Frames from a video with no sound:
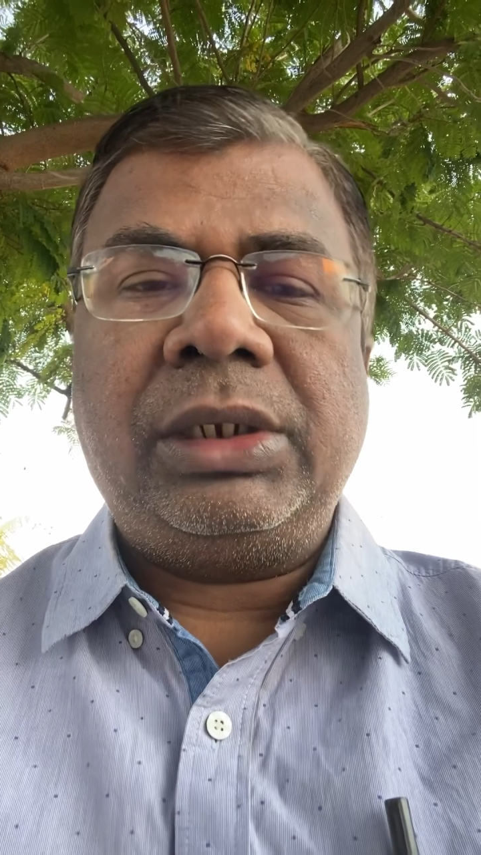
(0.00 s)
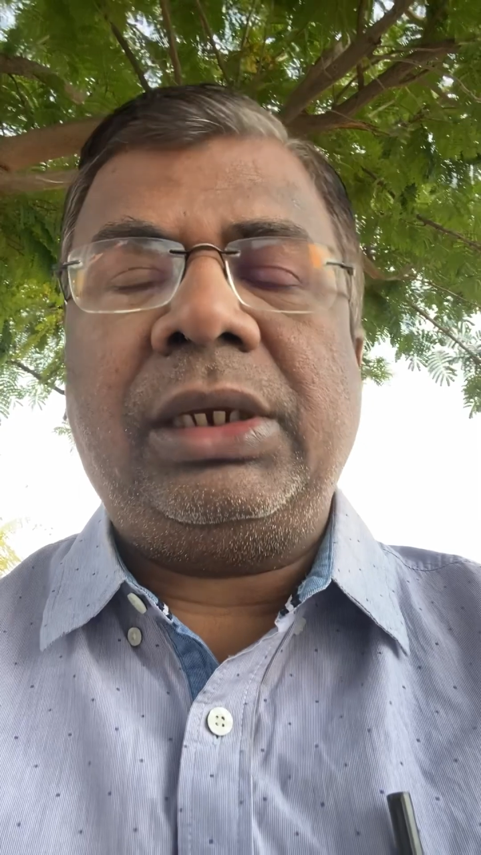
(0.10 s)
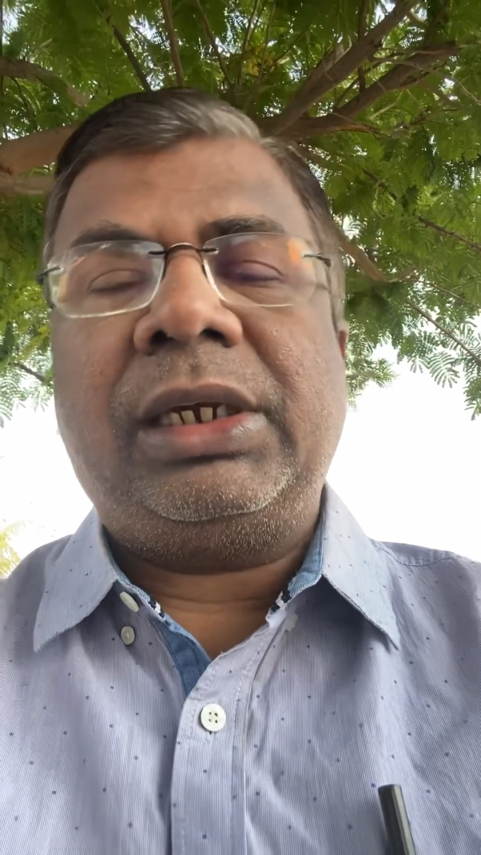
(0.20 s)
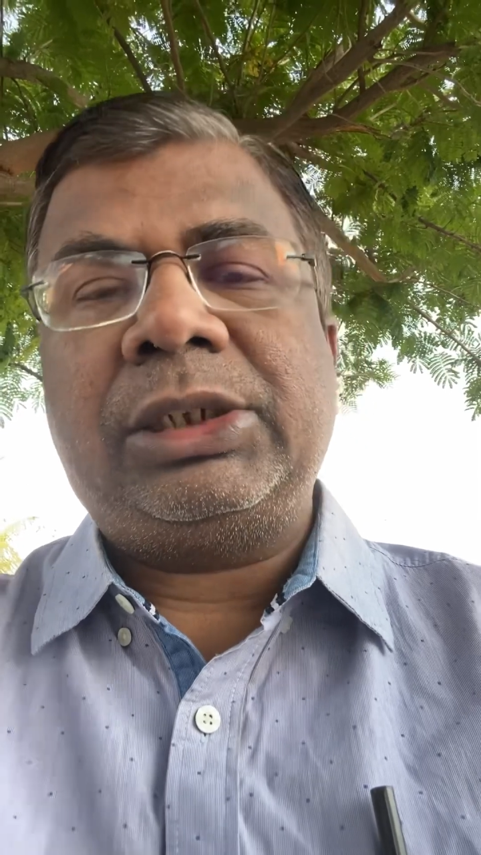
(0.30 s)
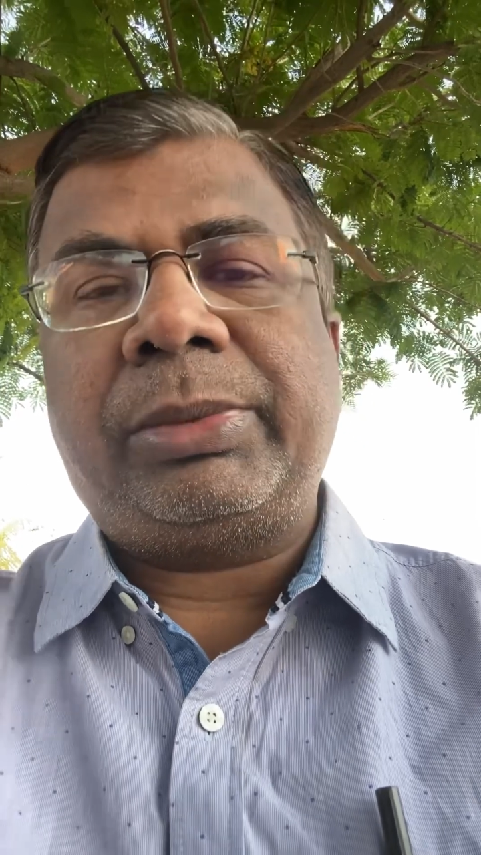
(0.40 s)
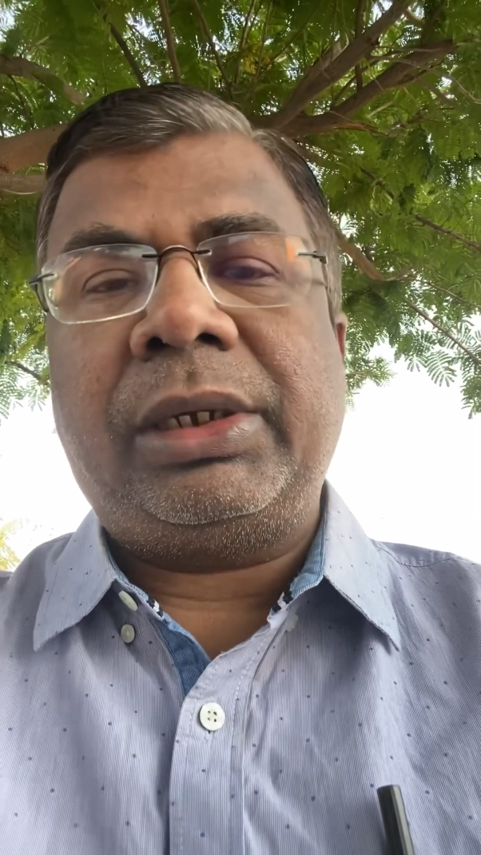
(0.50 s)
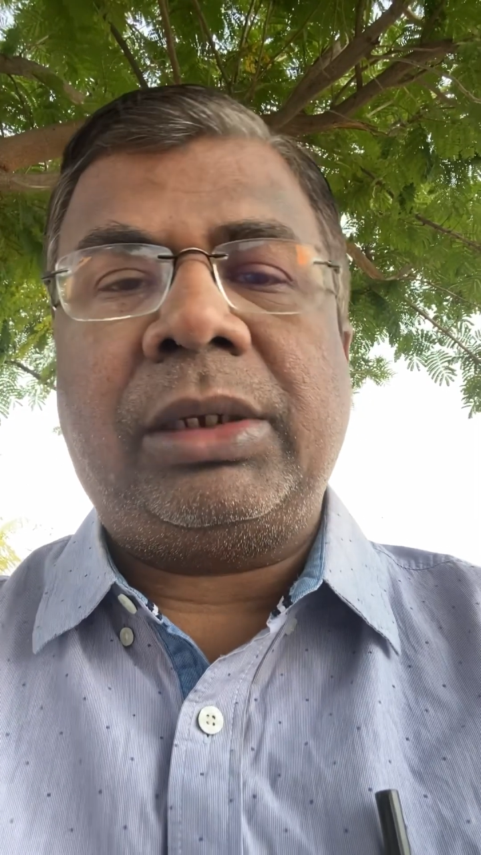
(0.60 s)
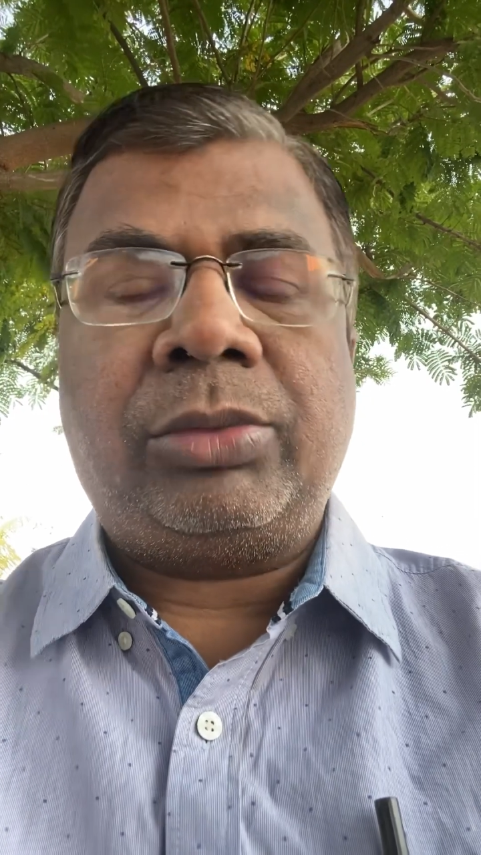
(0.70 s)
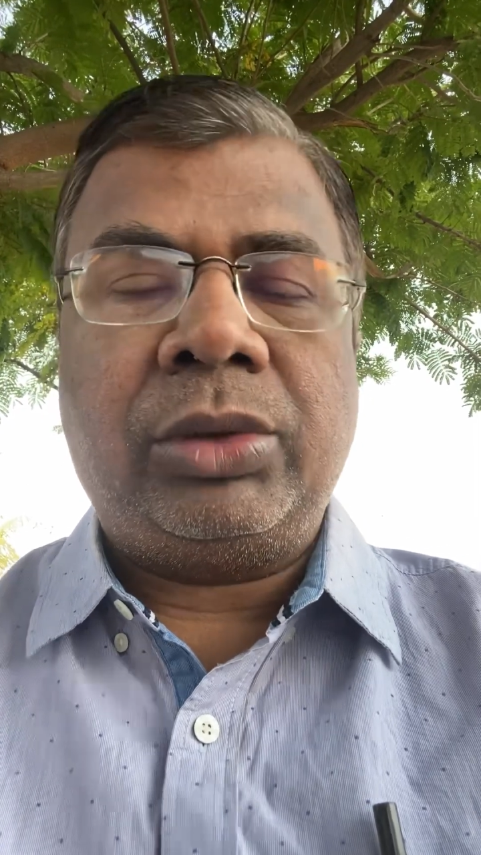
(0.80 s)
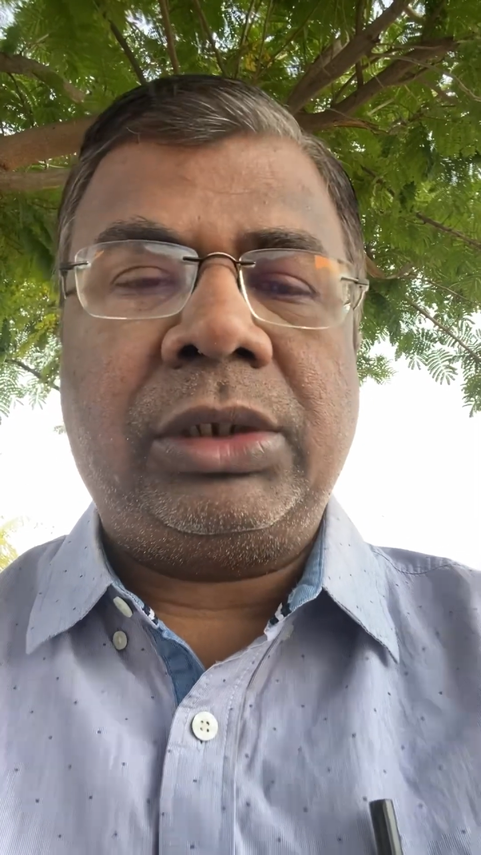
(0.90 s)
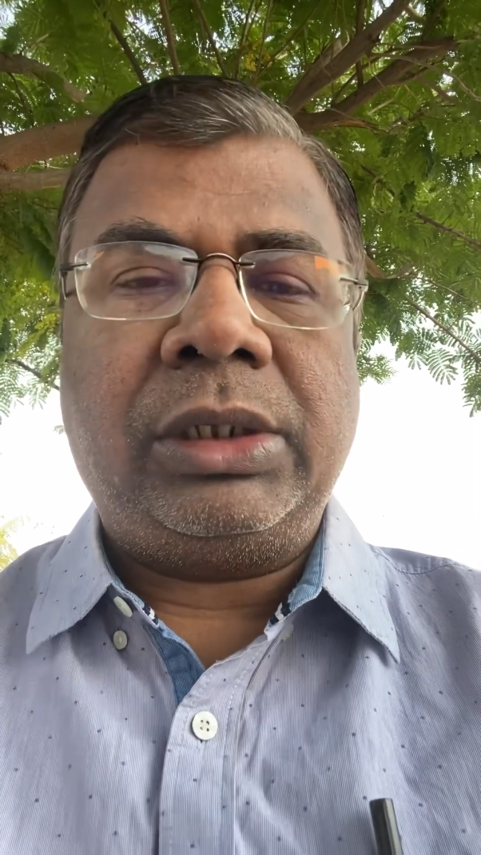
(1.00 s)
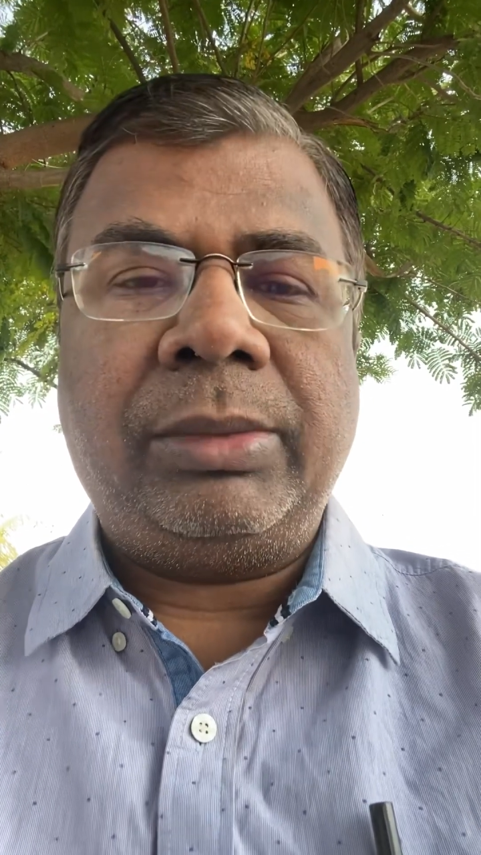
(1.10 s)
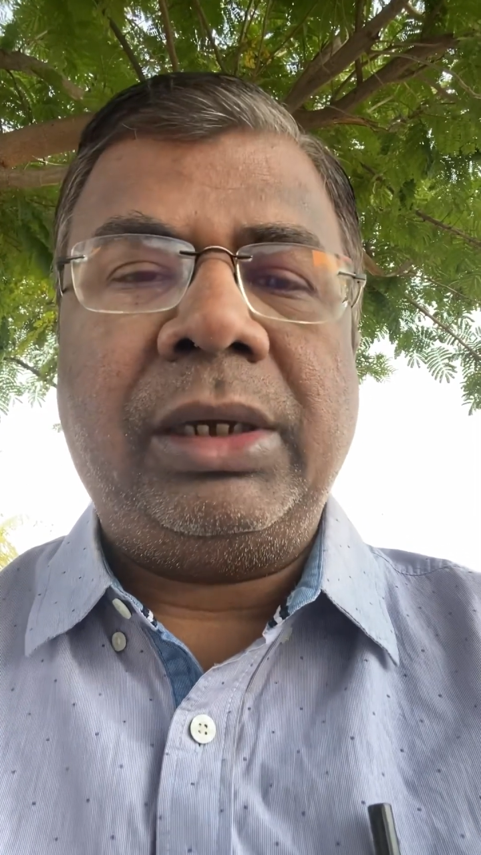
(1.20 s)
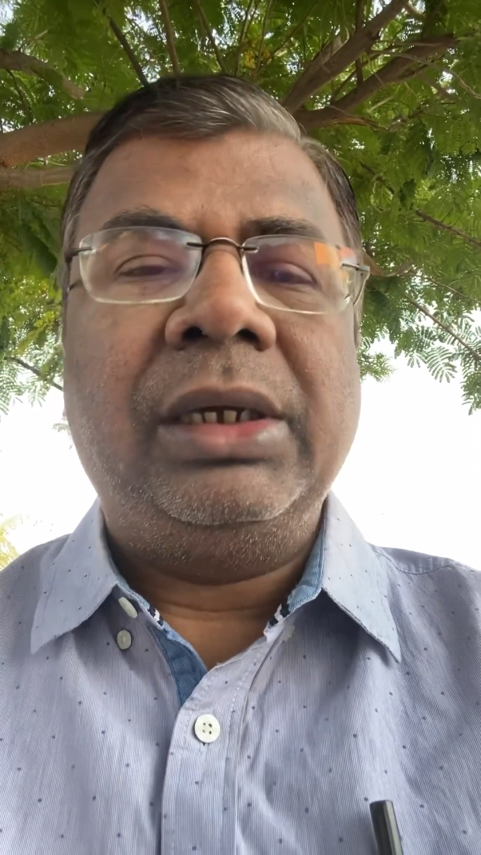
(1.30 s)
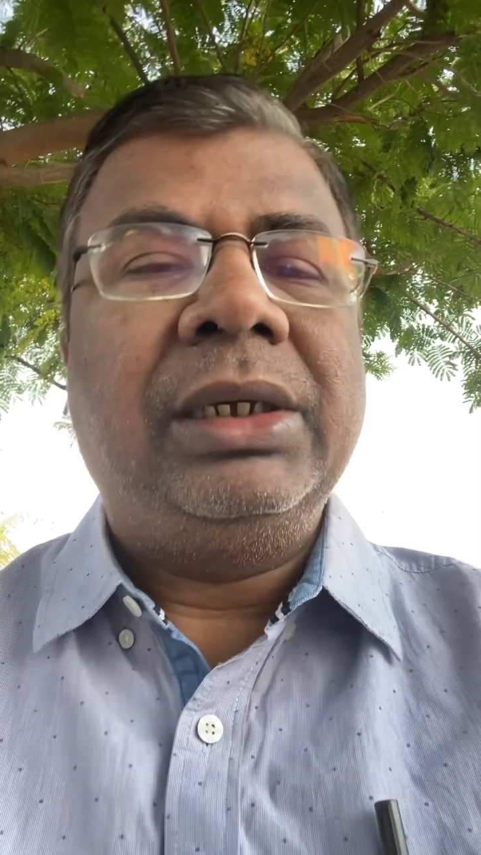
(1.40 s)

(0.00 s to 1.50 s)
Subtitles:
iliac spine up to the tibia.